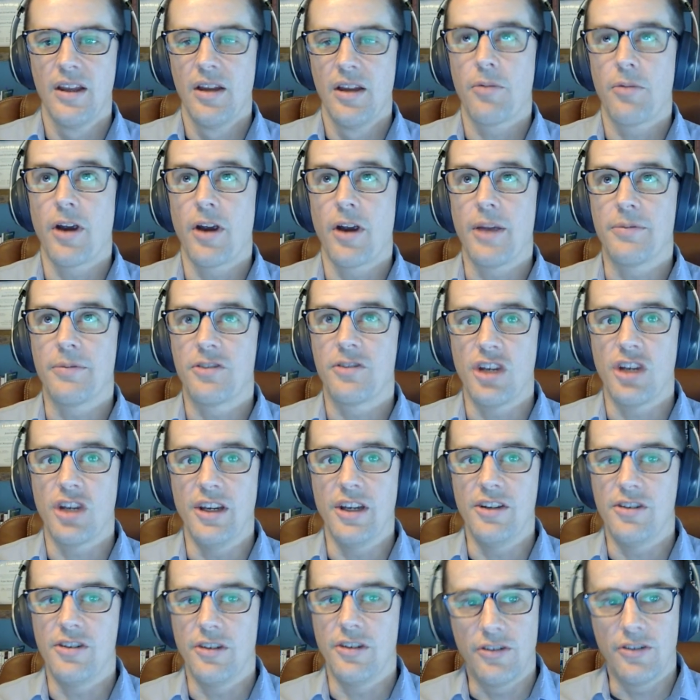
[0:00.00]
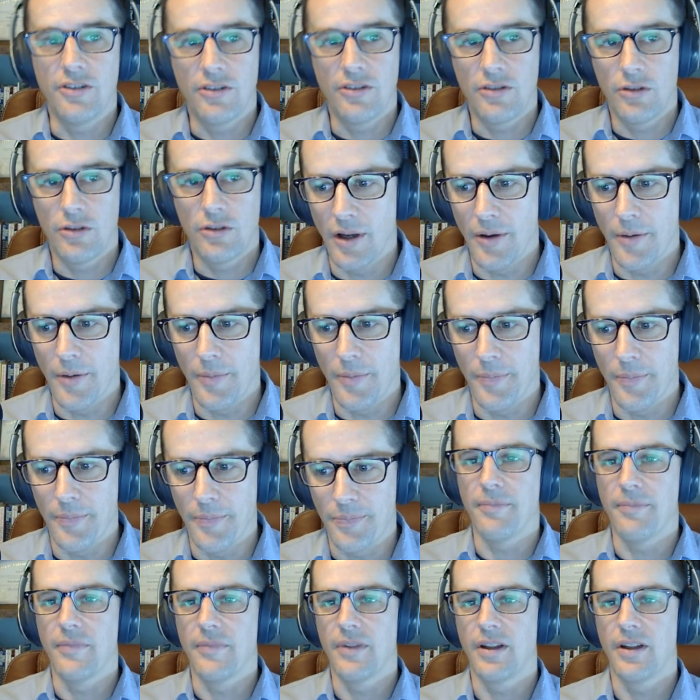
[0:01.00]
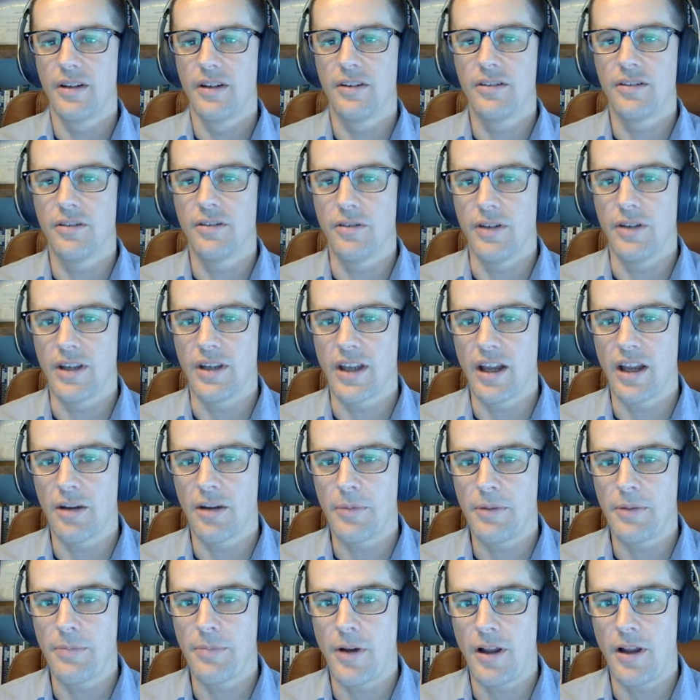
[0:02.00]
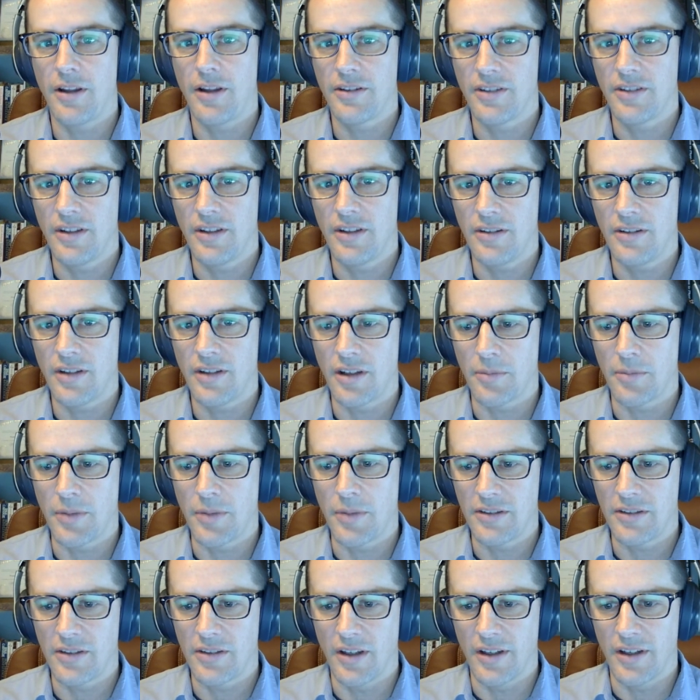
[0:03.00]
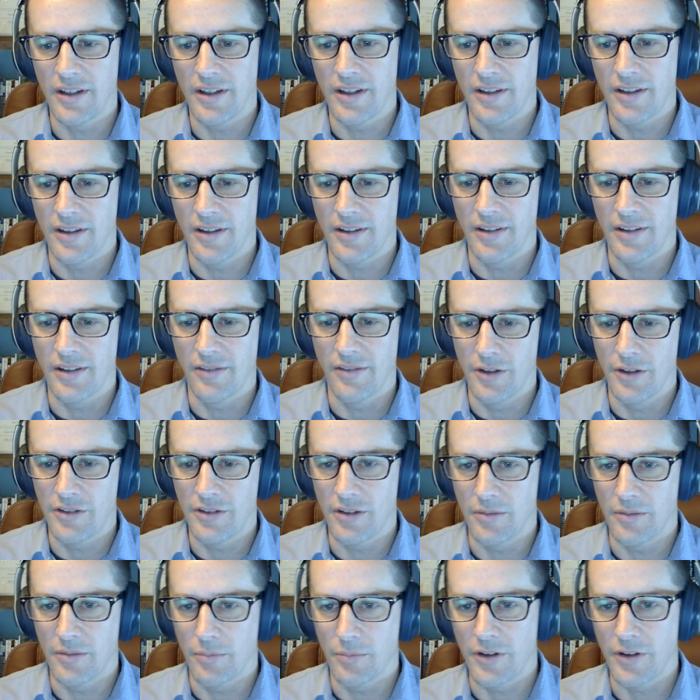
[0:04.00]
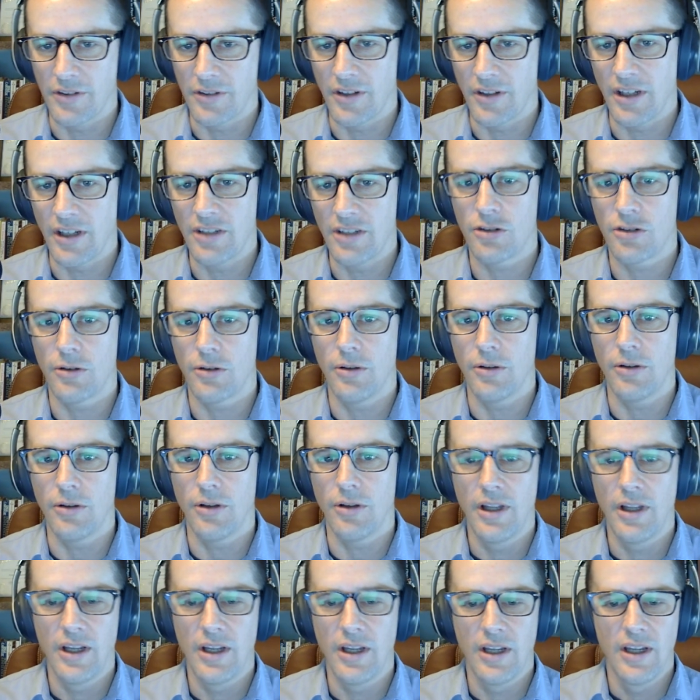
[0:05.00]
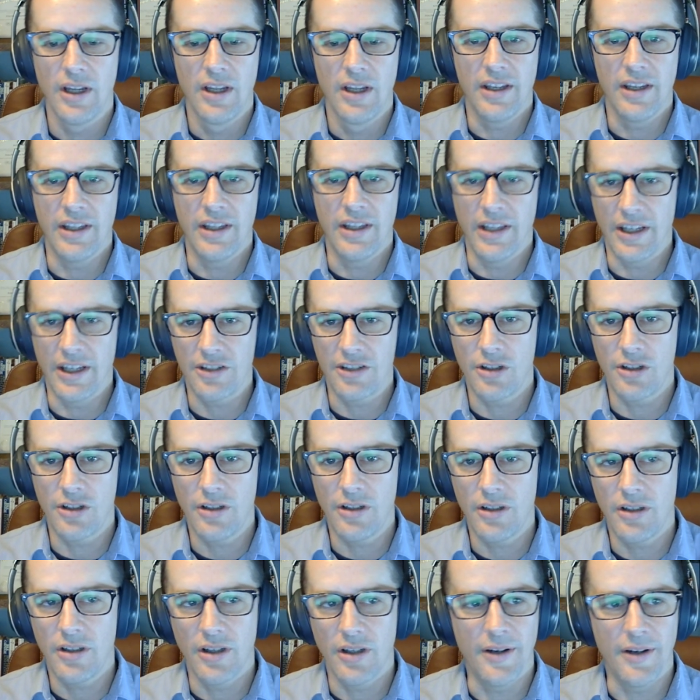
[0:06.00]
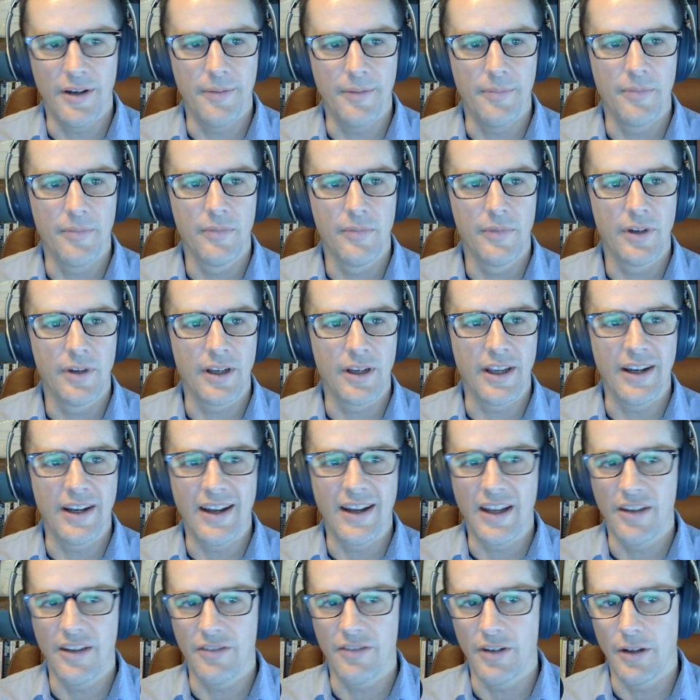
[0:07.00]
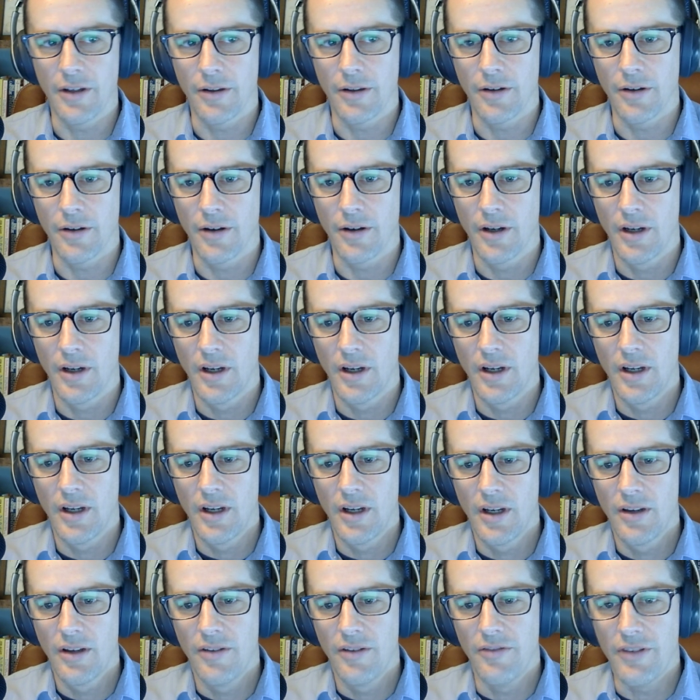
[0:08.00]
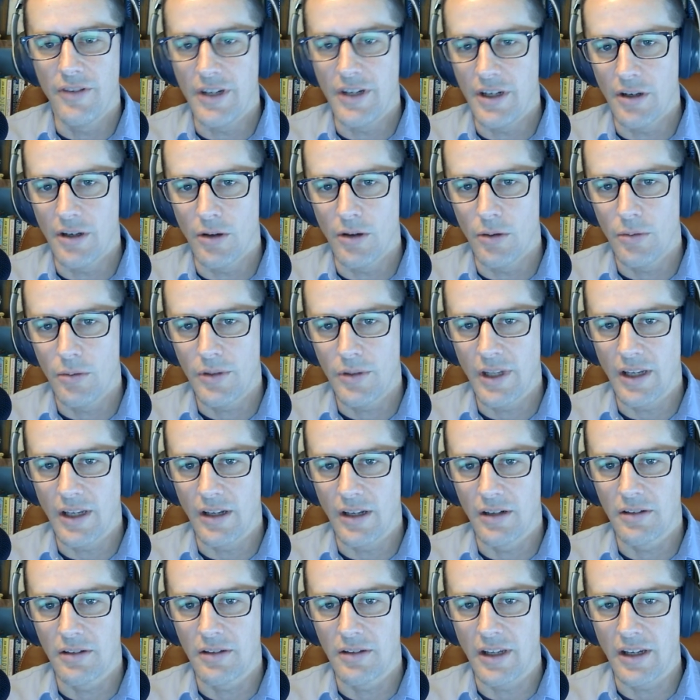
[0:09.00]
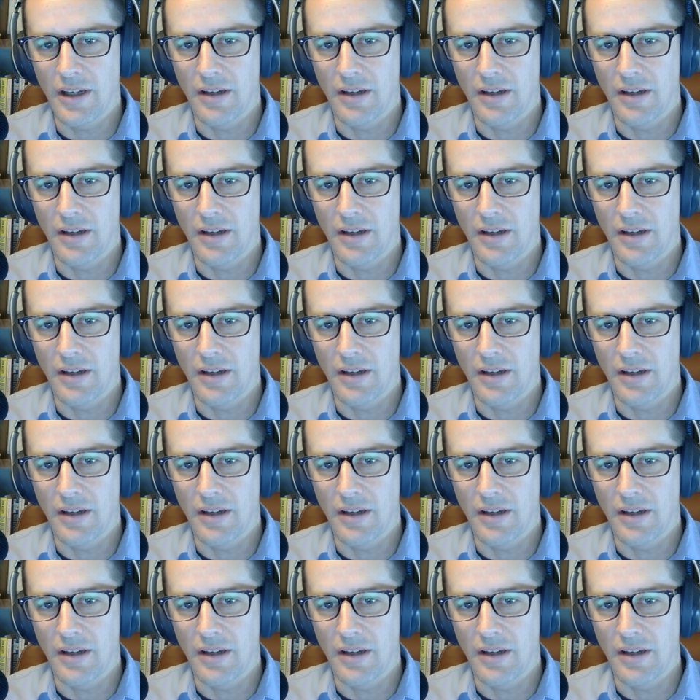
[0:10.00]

perhaps changes to economy policies, like based on a recent presidential election. Again, I have another video that